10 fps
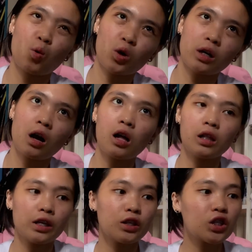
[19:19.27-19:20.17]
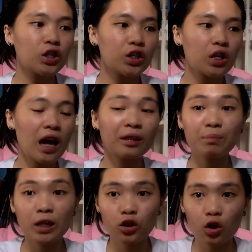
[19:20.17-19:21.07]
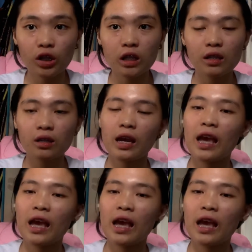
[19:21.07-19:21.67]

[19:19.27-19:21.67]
or college admissions,